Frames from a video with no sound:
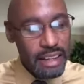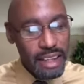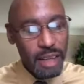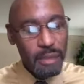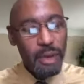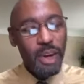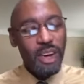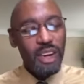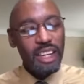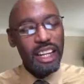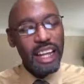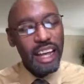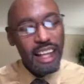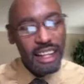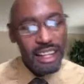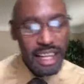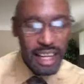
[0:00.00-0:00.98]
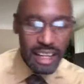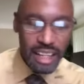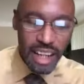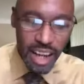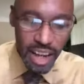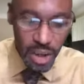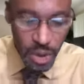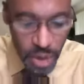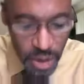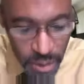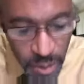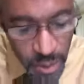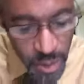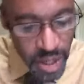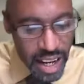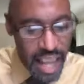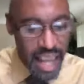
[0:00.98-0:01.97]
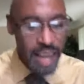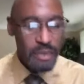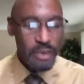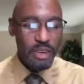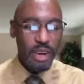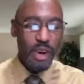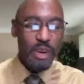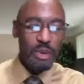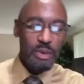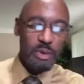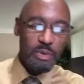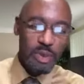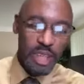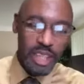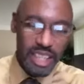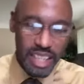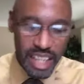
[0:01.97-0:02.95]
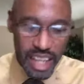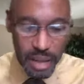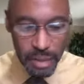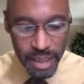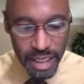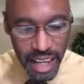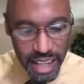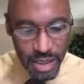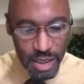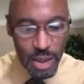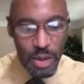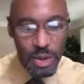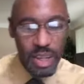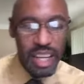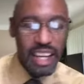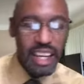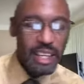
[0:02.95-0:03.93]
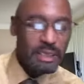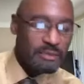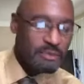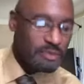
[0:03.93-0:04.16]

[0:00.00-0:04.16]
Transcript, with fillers: Come on now. Y'all don't even want to have church with me today, but that's okay.